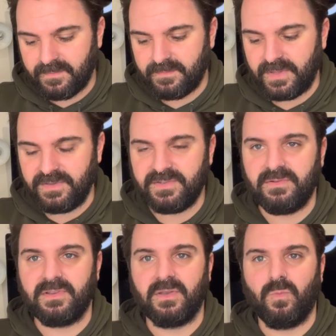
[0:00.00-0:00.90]
But you do
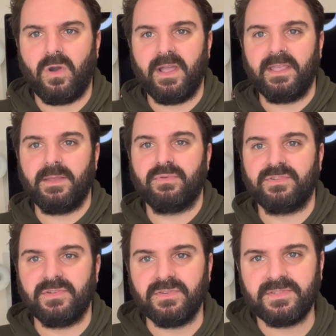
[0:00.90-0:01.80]
look at why he
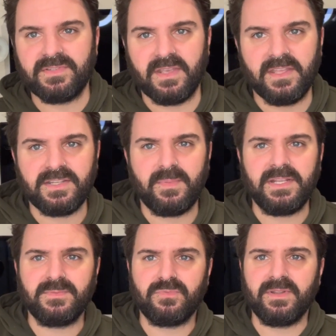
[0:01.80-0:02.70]
produced
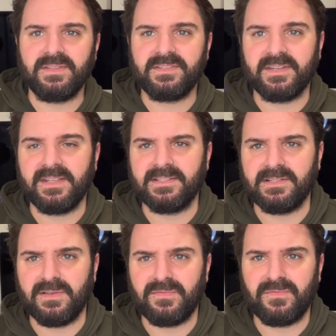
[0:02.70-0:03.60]
Japanese prints and his
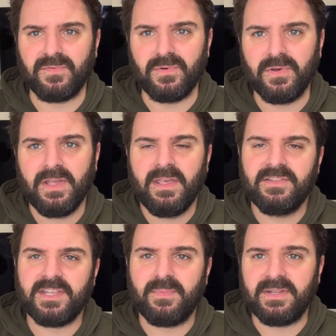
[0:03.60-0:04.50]
love for
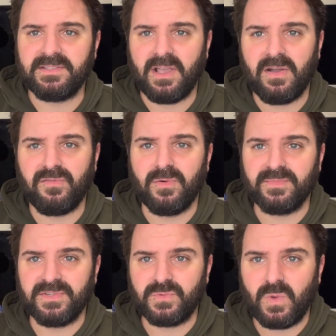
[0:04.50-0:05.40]
Japanese art forms
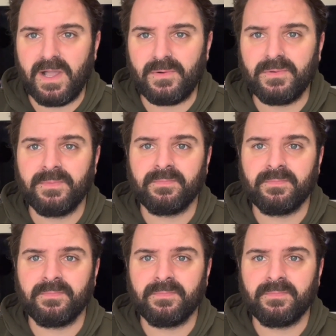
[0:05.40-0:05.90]
as well.